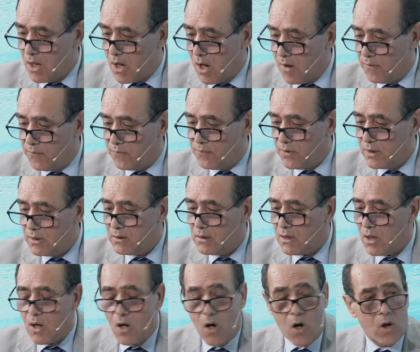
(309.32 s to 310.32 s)
of
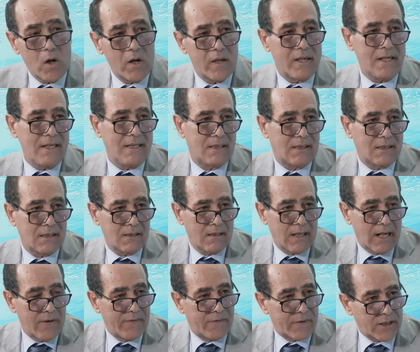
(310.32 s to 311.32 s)
all this
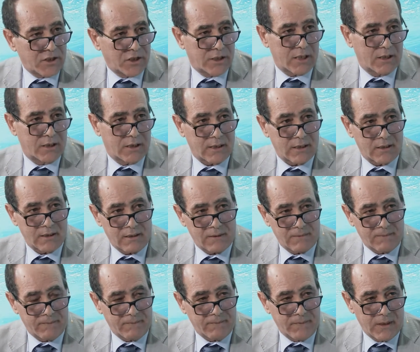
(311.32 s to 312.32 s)
infrastructure.
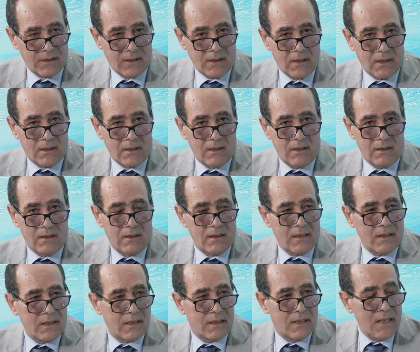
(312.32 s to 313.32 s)

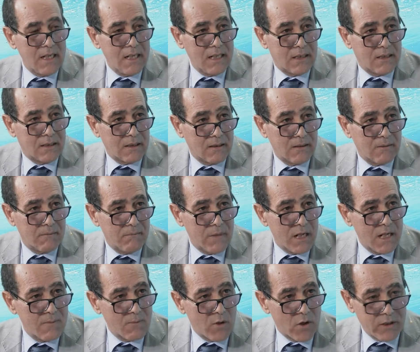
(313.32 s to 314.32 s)
It needs
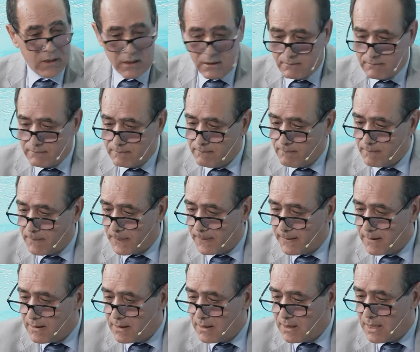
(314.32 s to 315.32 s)
many money.
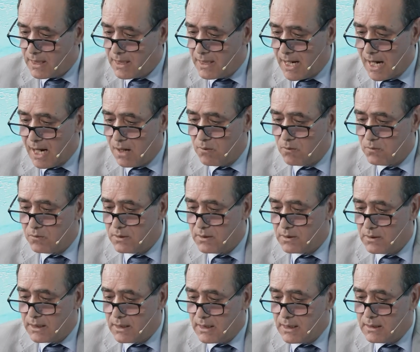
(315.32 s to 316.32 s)
Now
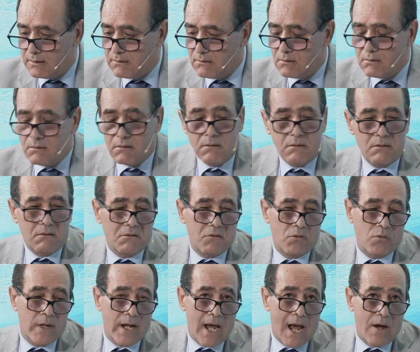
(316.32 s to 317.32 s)

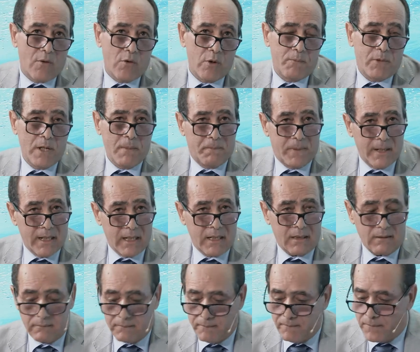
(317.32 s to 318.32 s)
we prepare
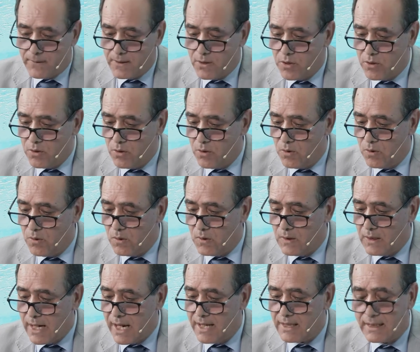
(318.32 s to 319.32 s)

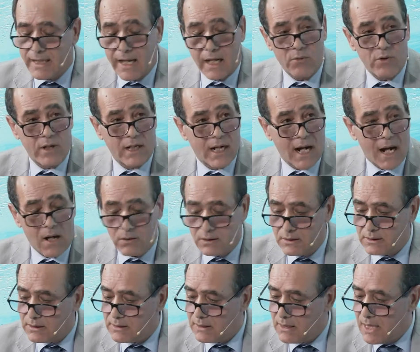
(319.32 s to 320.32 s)
and carrying out
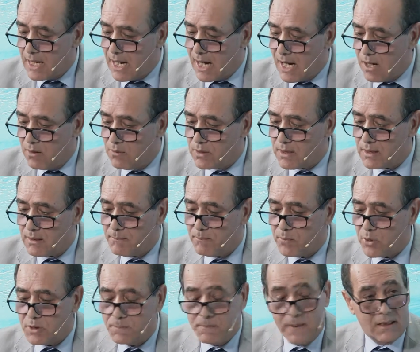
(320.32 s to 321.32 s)
our
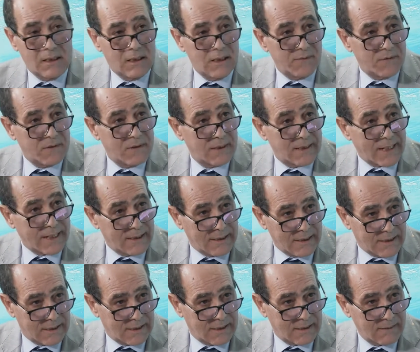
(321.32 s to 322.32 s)
prospective
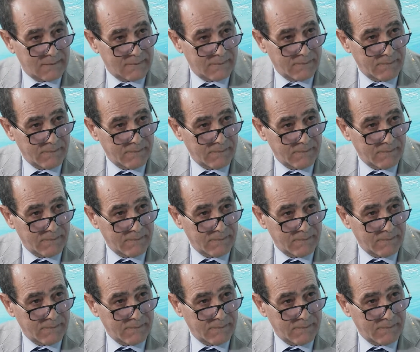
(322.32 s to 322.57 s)
studies